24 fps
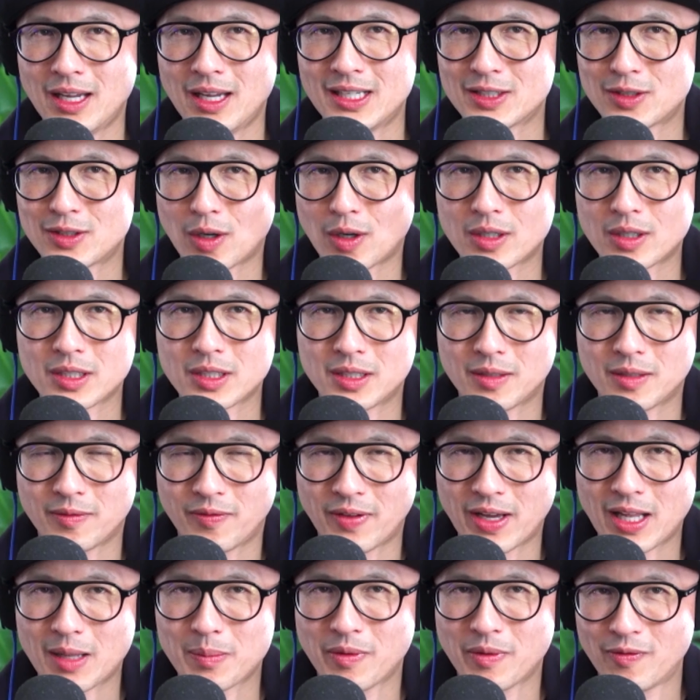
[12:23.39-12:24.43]
started to
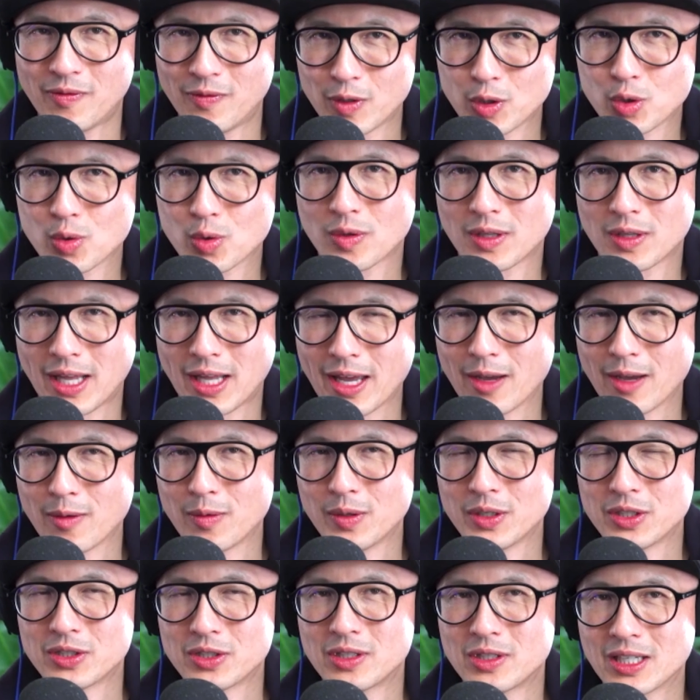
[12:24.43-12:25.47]
develop a visual
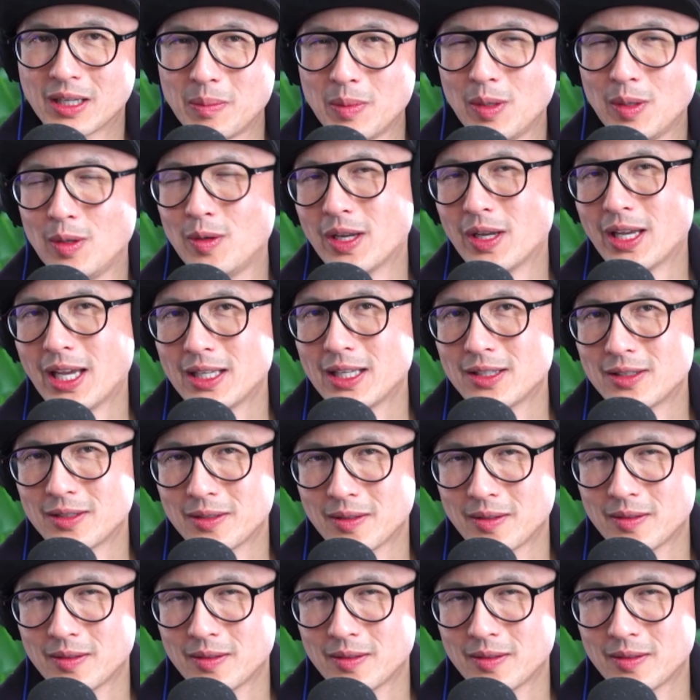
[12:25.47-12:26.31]
language to communicate